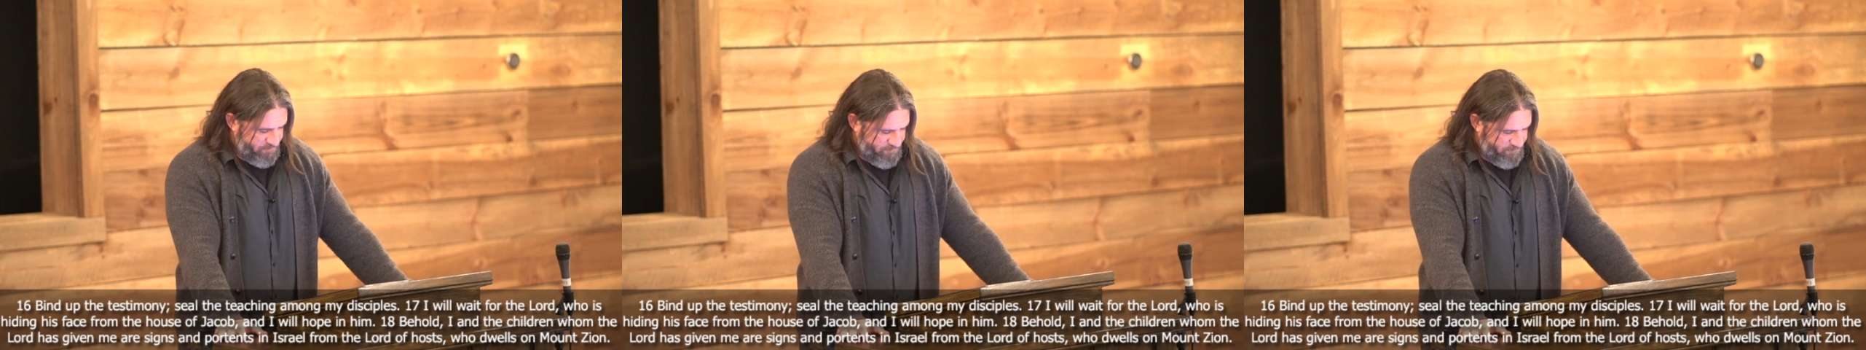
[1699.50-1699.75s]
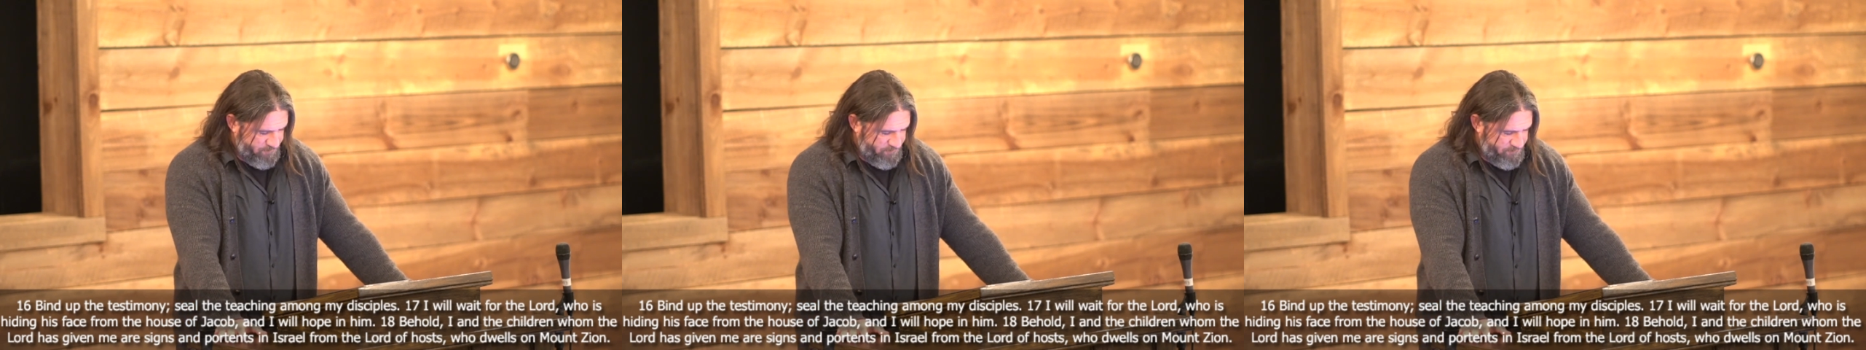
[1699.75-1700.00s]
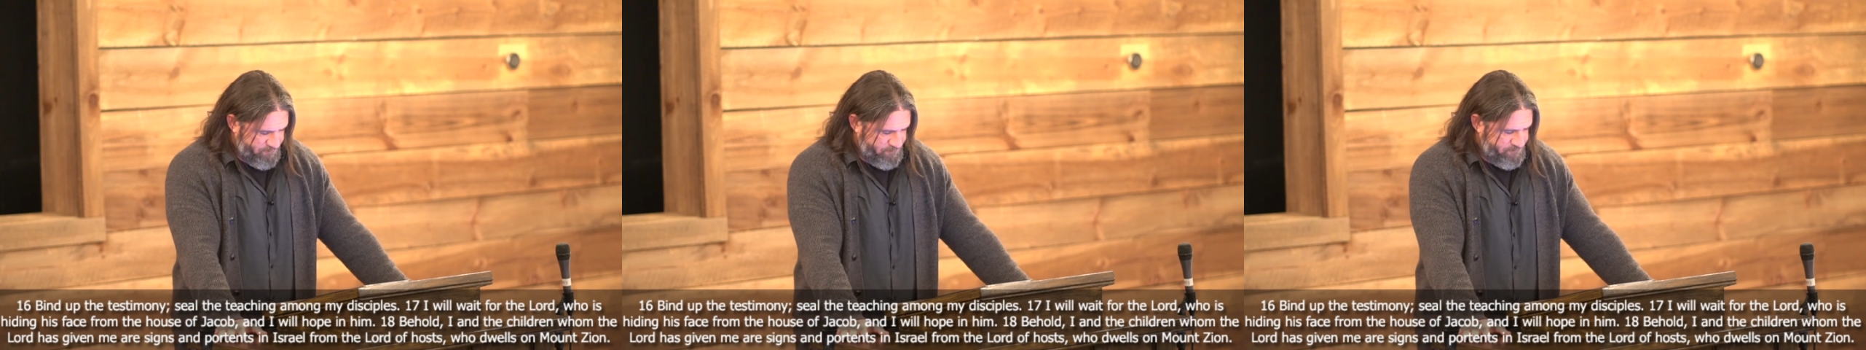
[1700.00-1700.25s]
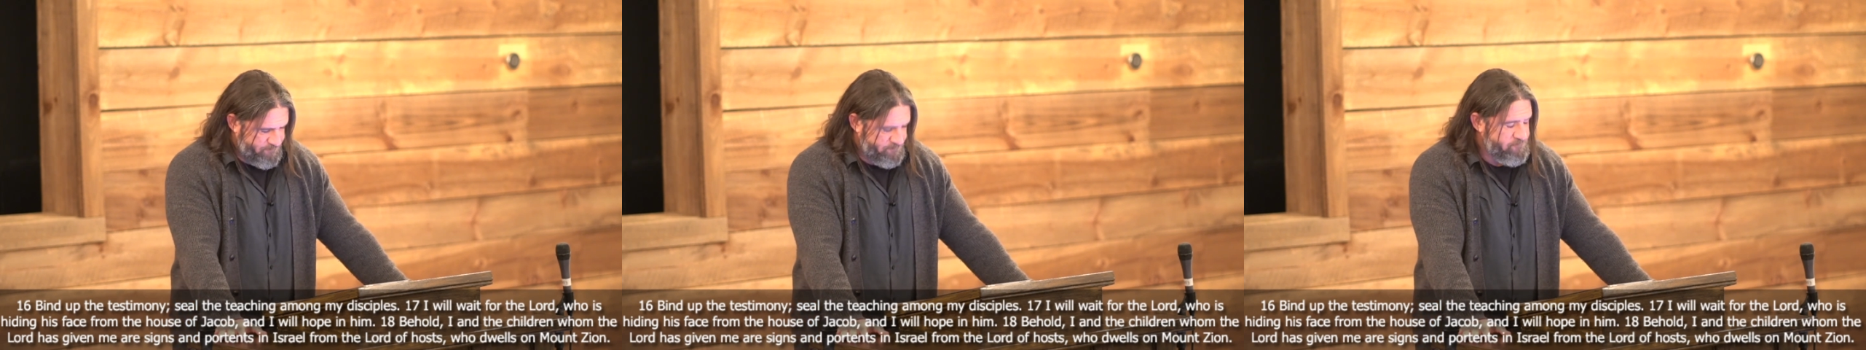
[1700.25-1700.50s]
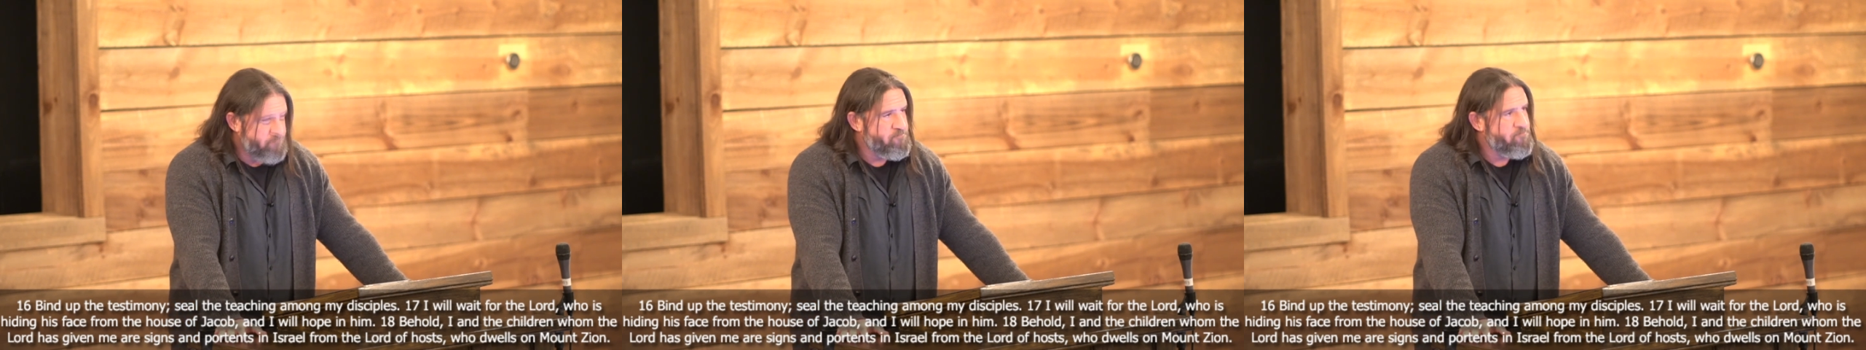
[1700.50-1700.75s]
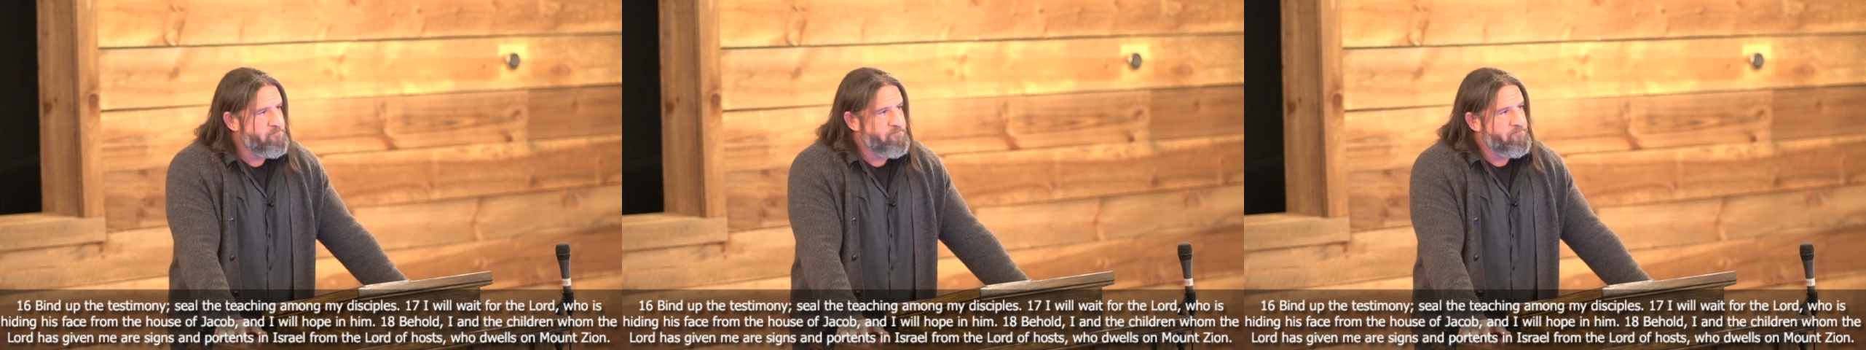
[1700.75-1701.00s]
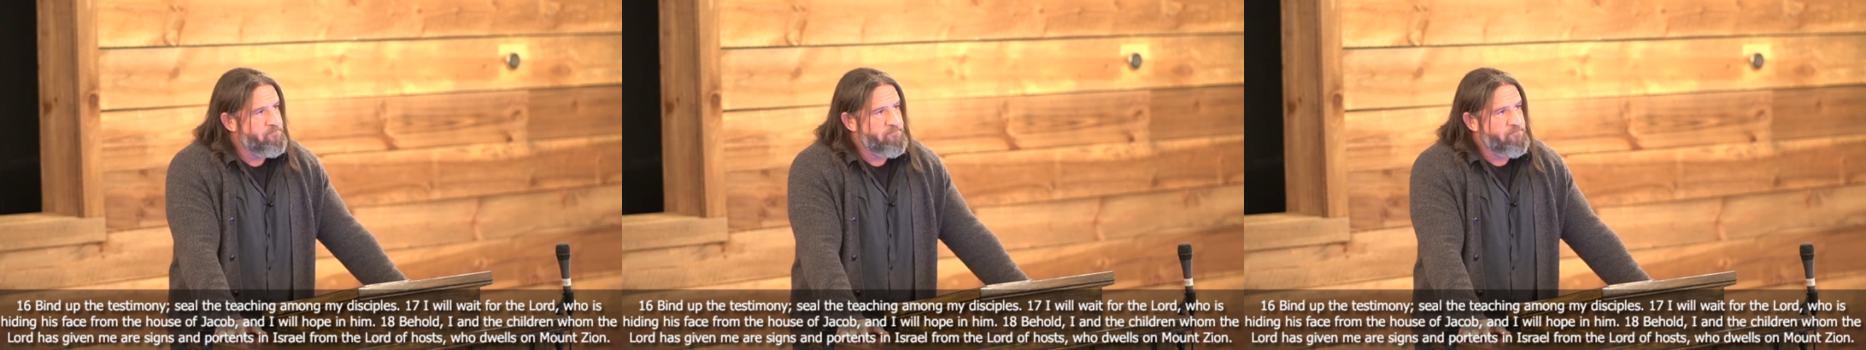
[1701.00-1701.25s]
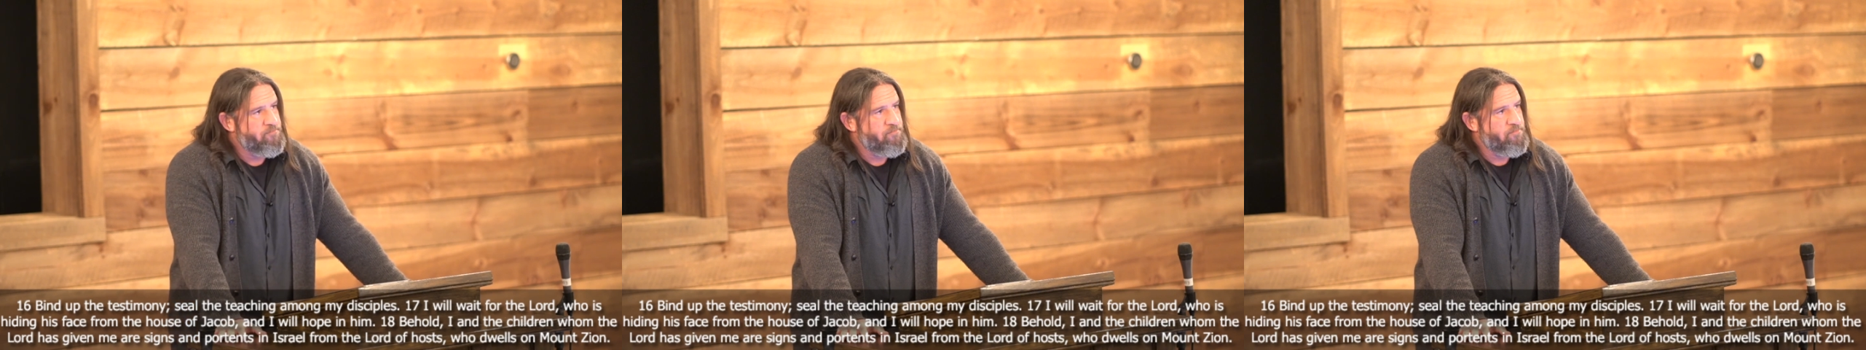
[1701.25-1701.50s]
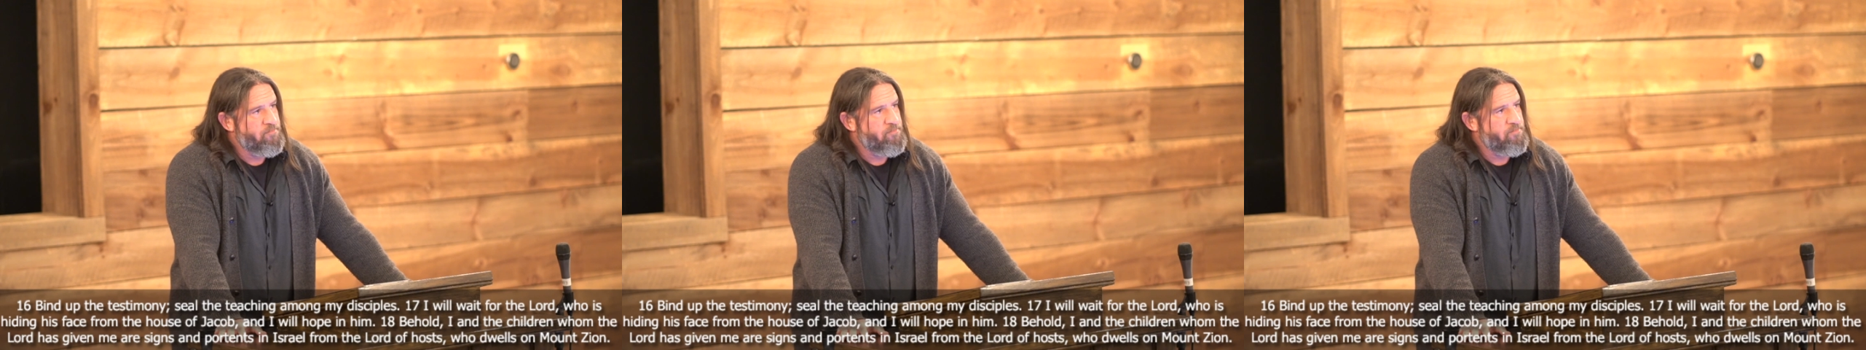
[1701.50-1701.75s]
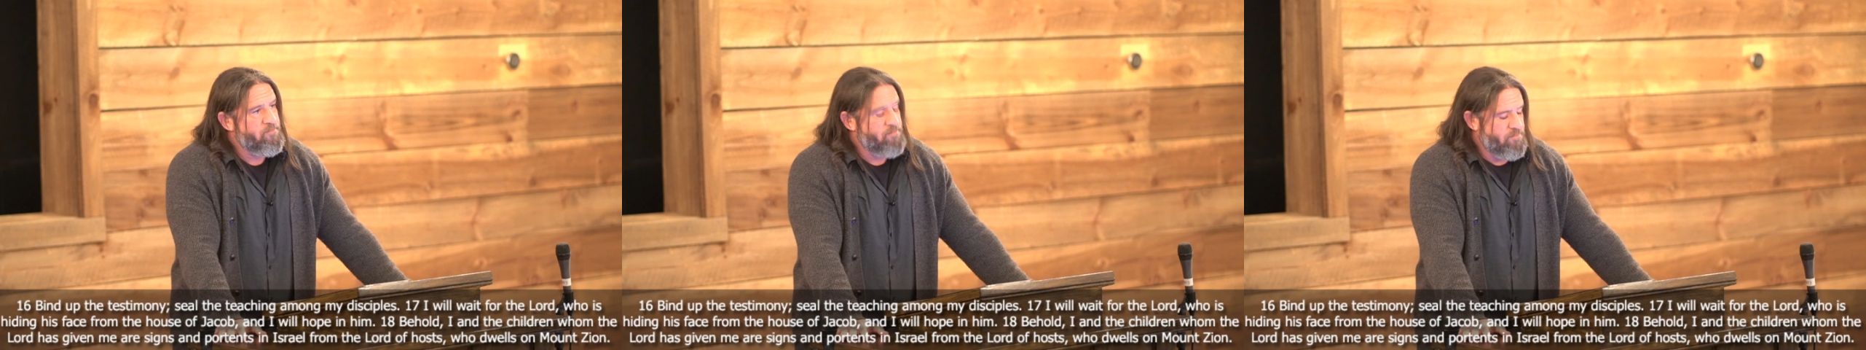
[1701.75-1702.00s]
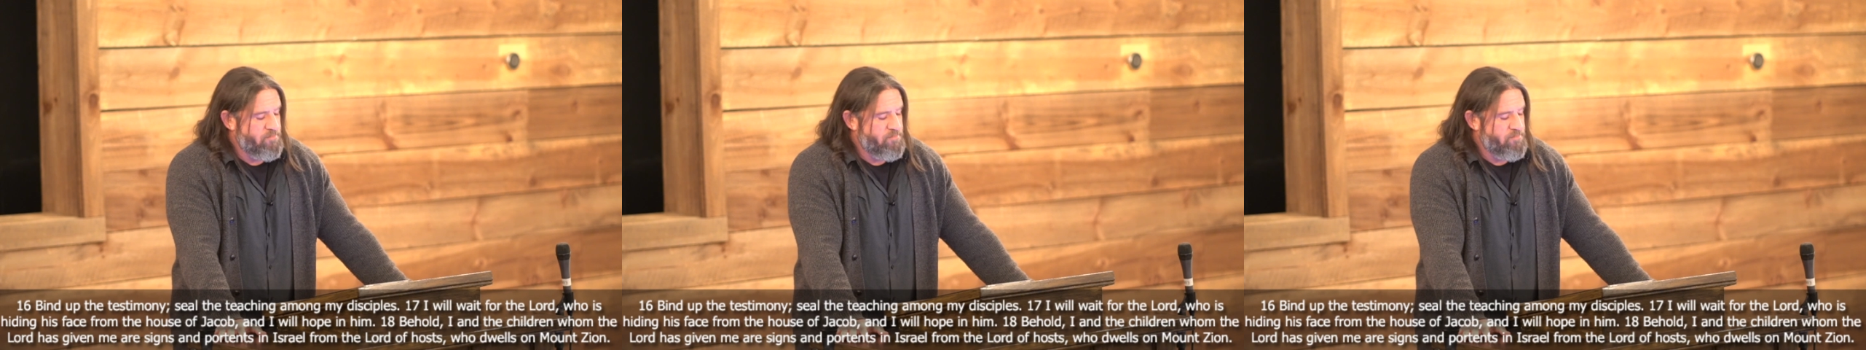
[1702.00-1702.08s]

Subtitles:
(silence)